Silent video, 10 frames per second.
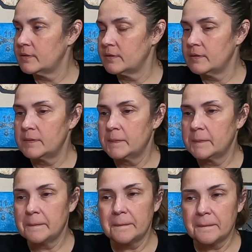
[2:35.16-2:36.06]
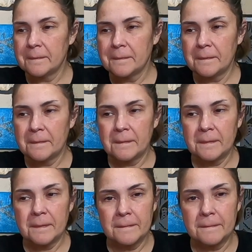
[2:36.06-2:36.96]

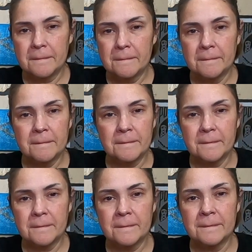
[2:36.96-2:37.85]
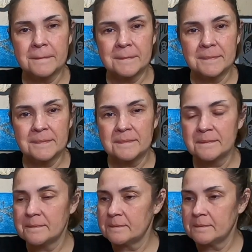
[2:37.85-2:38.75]

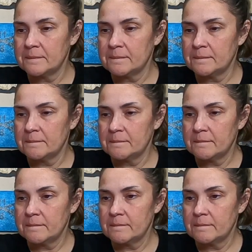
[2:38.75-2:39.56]
This person isn't speaking.